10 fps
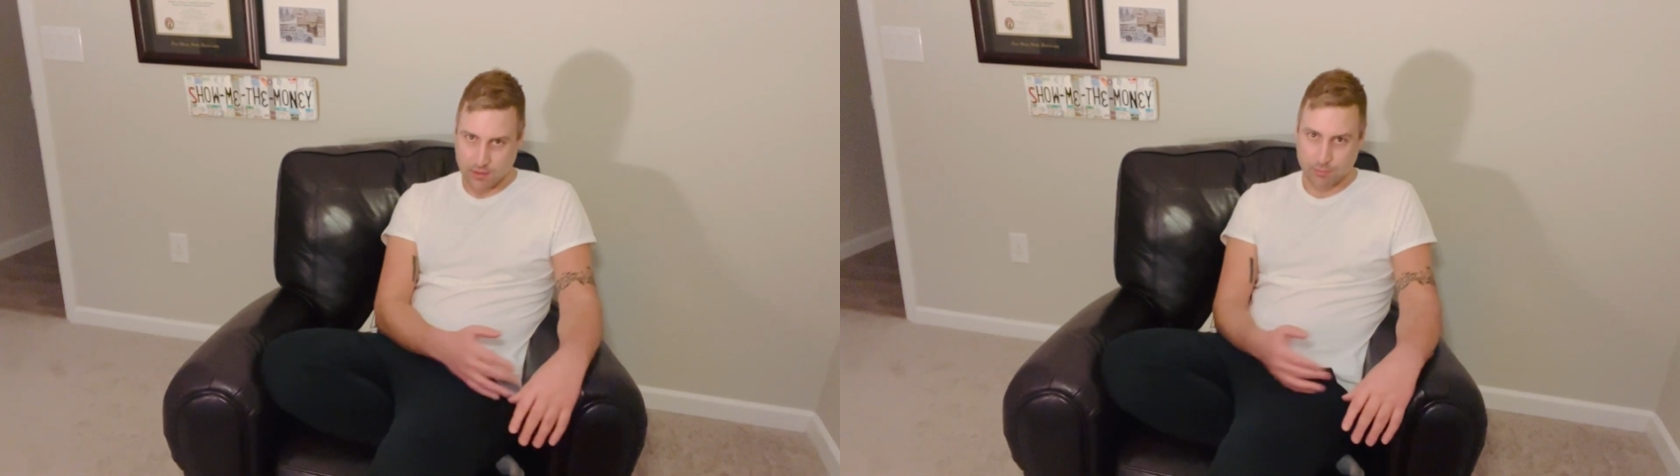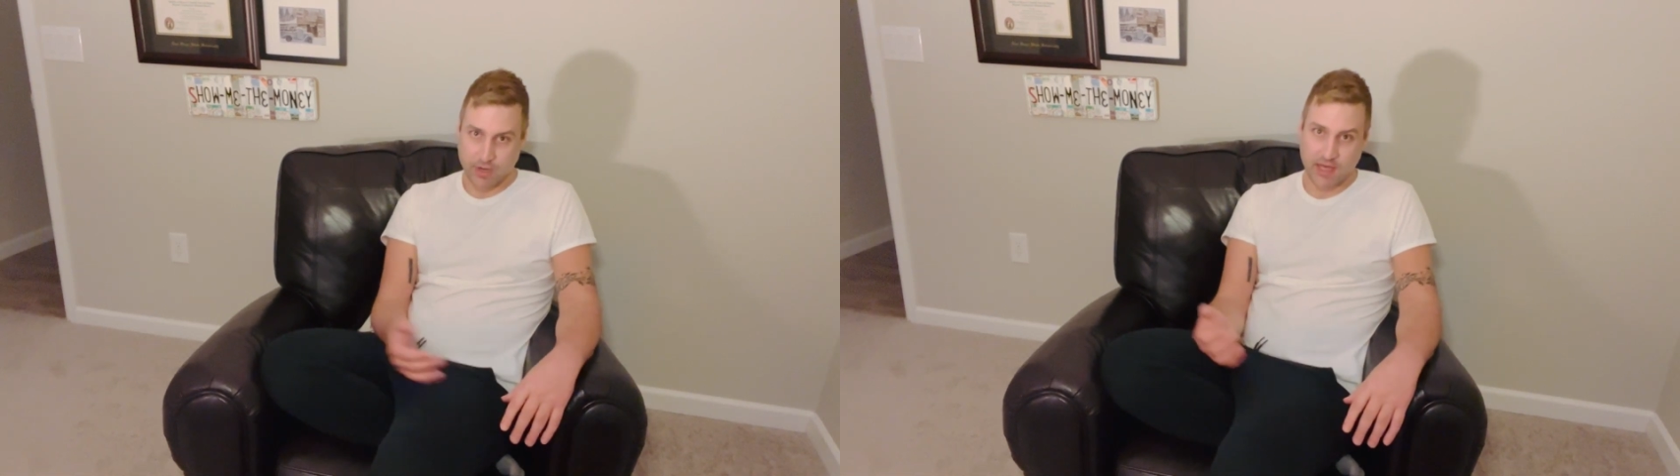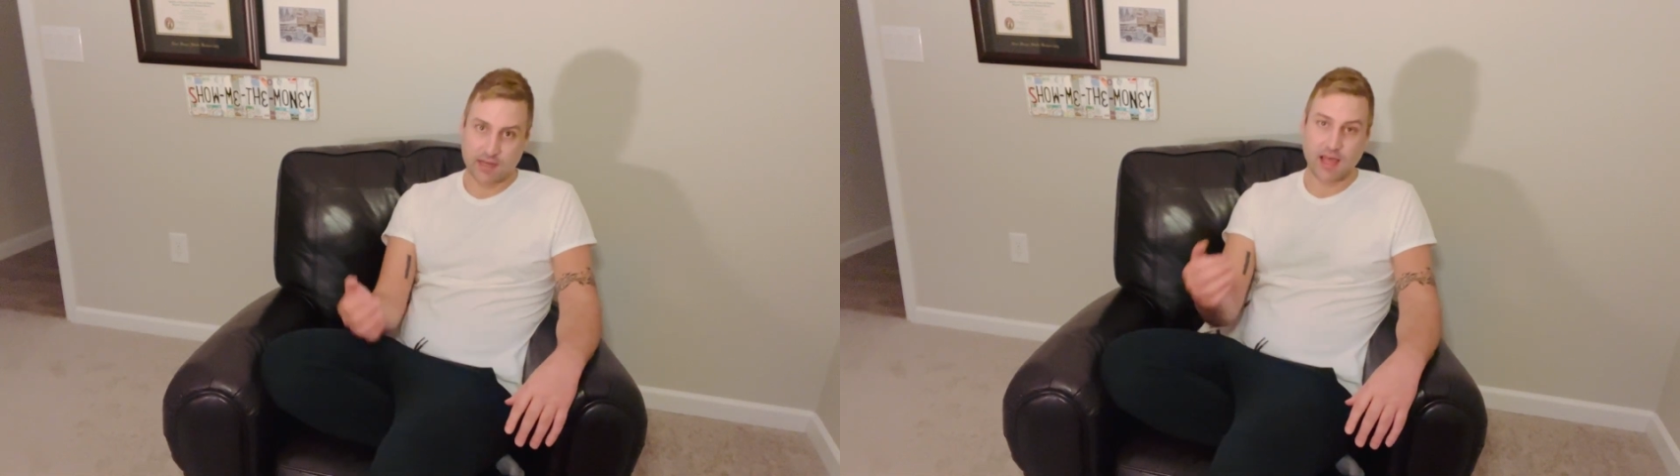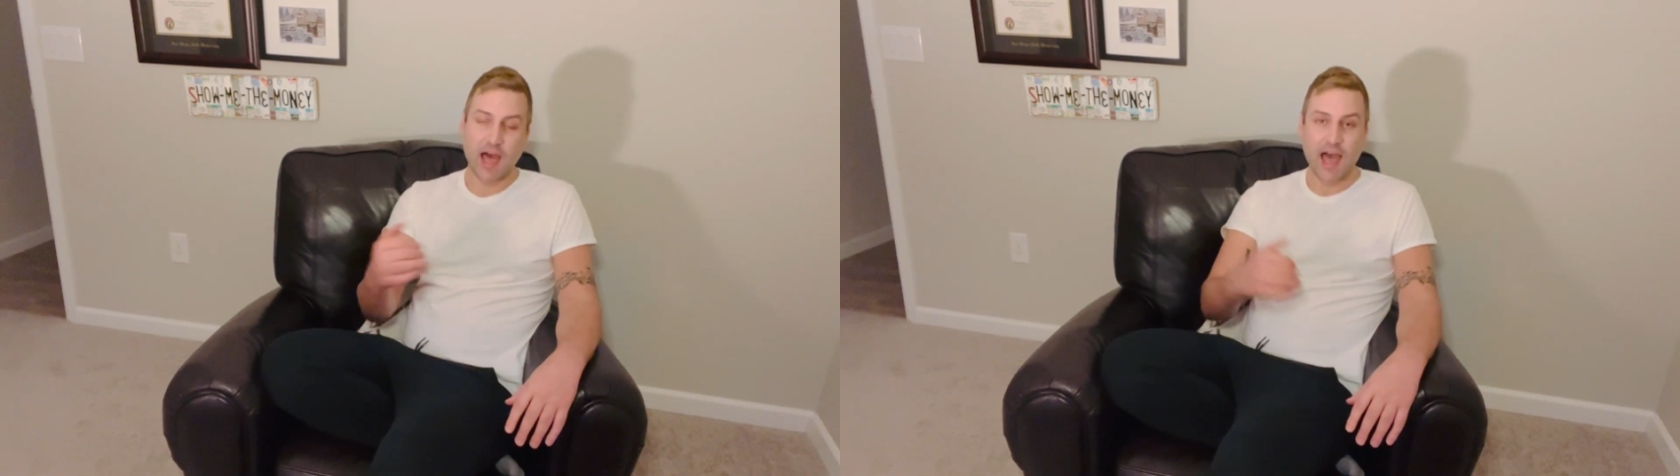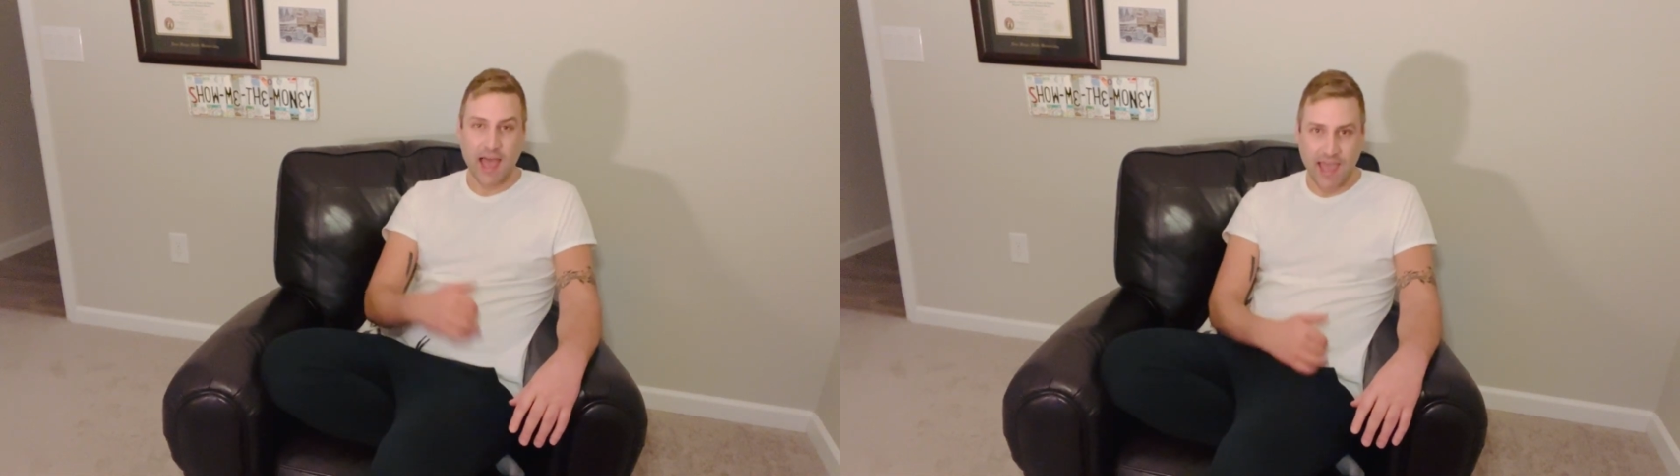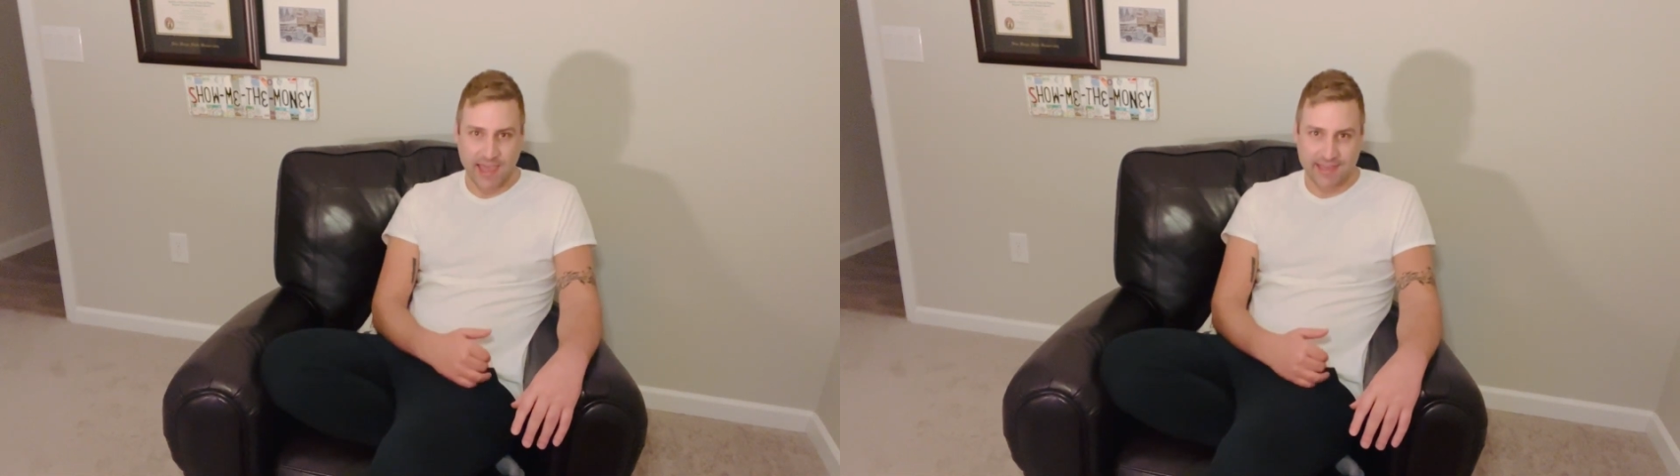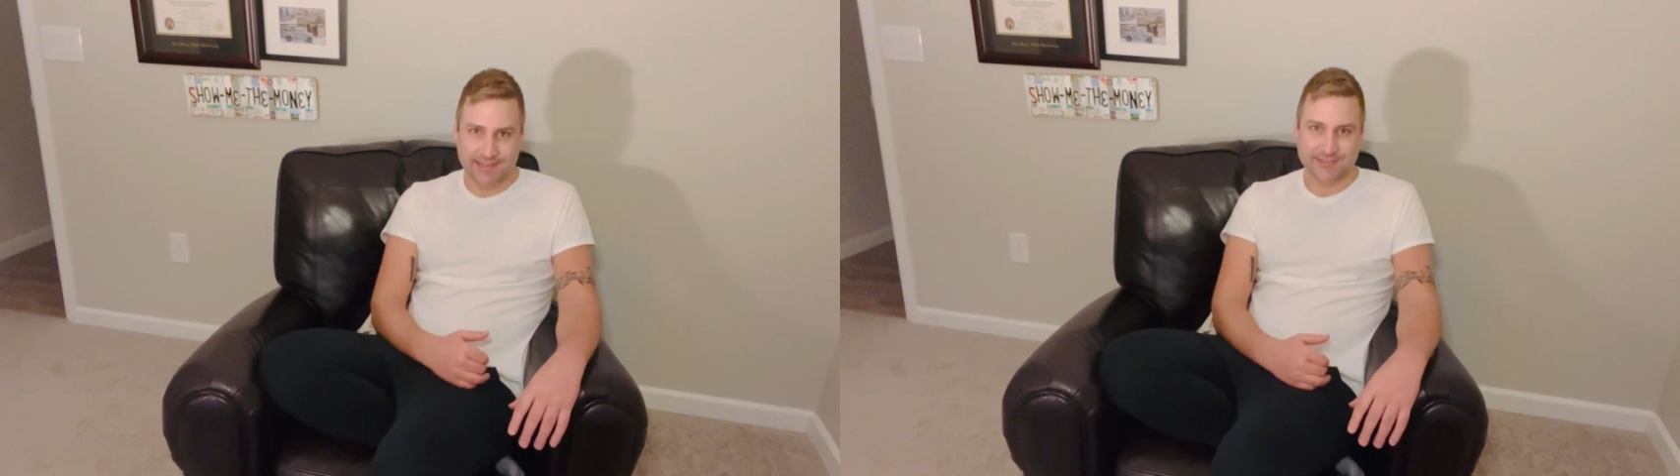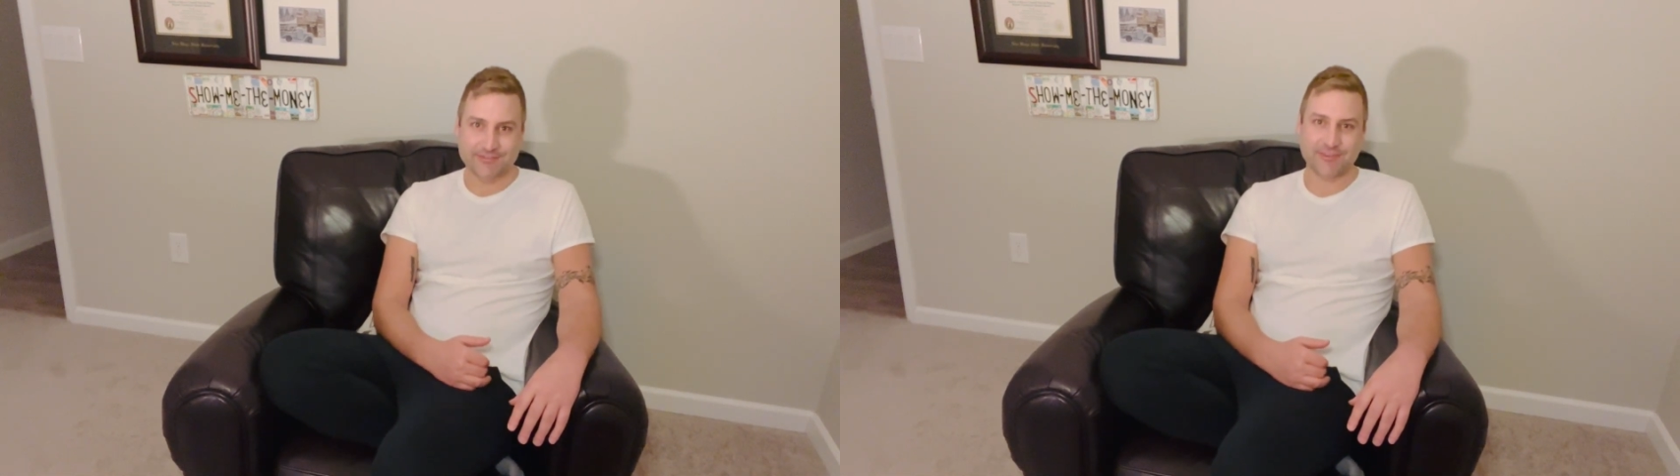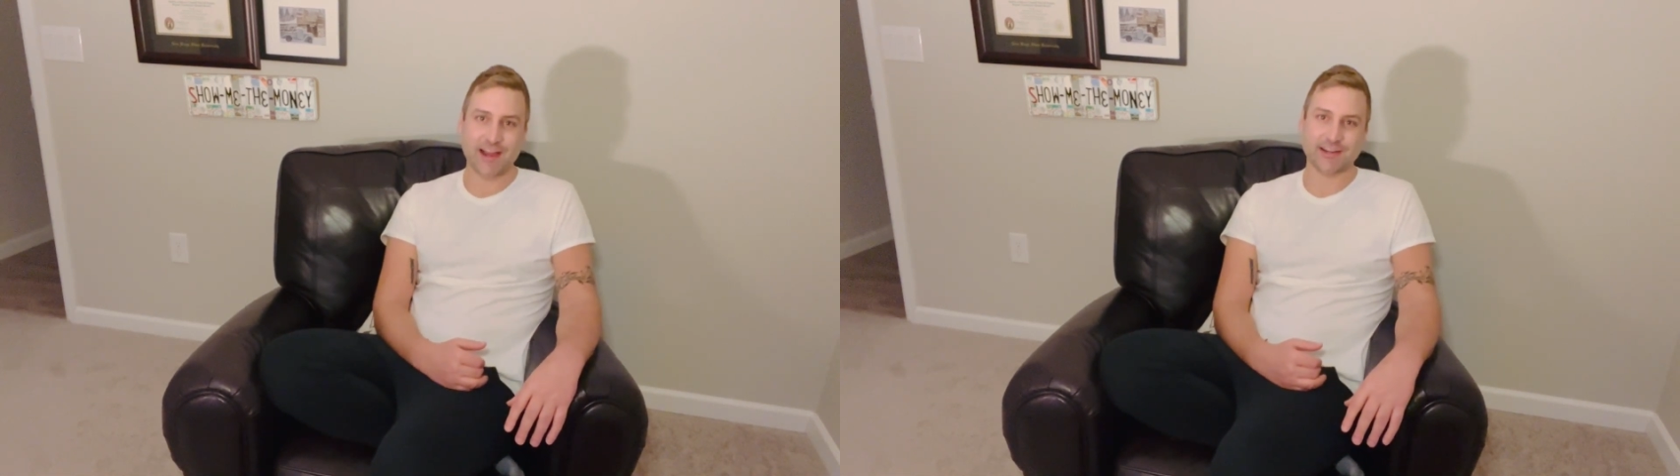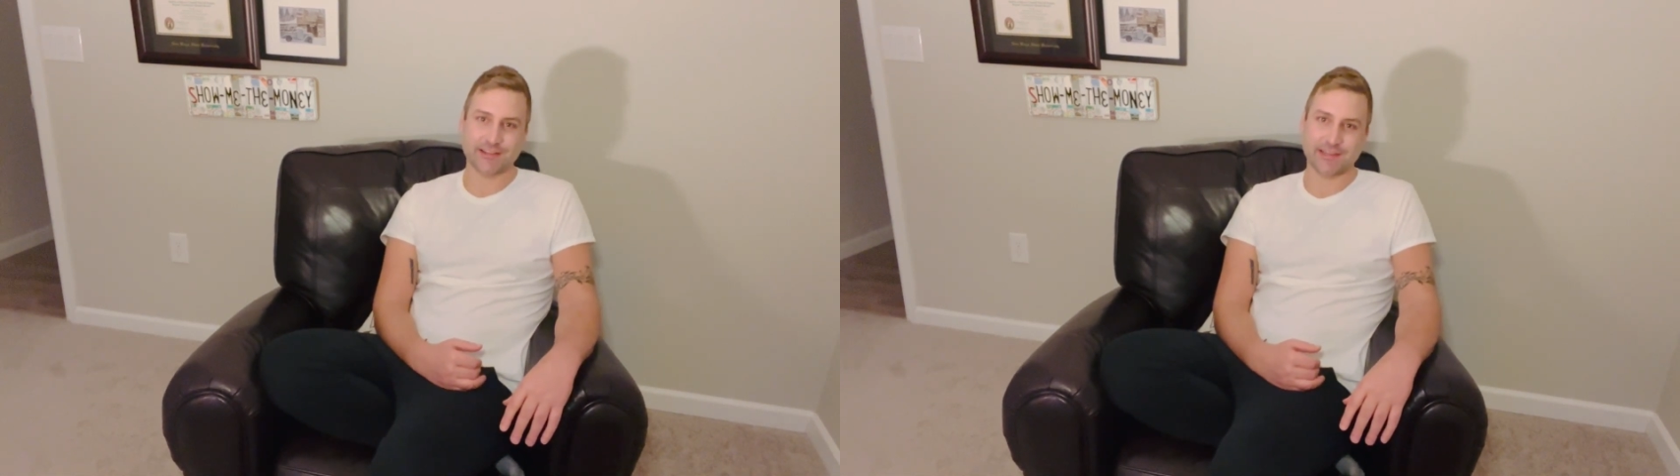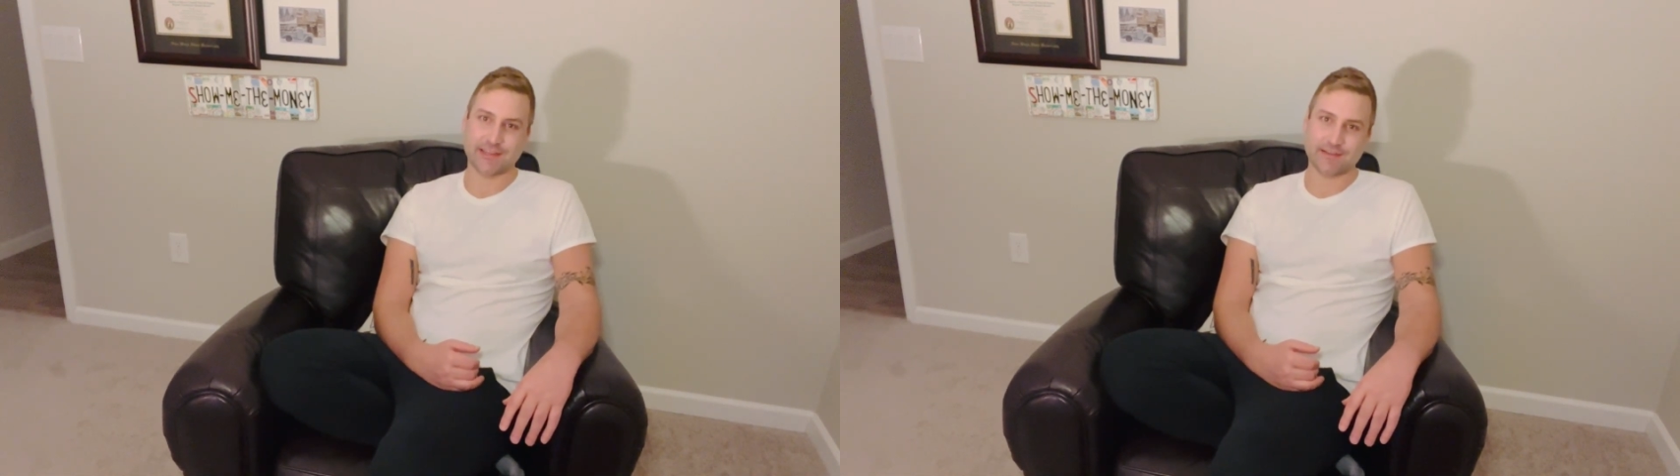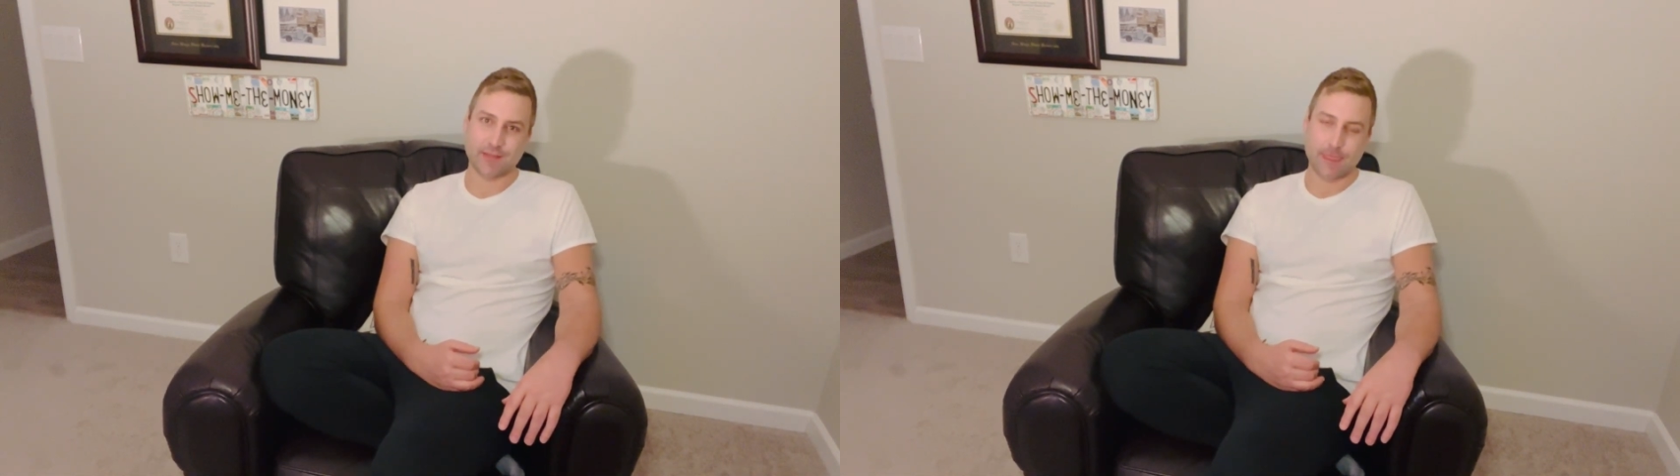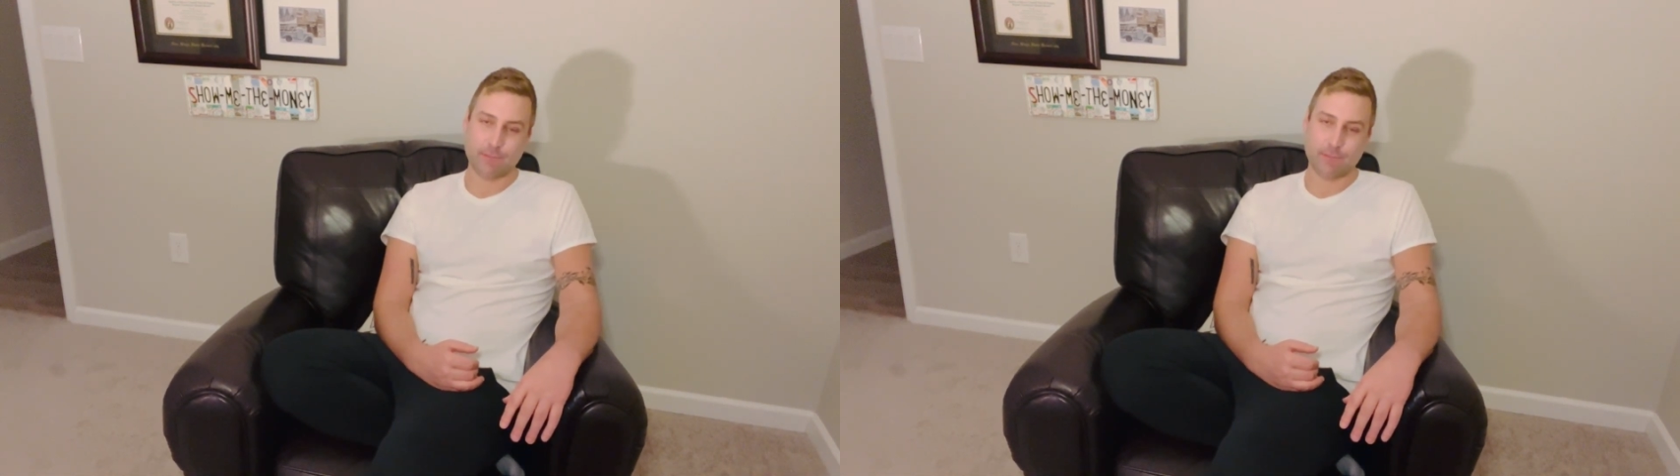but I finally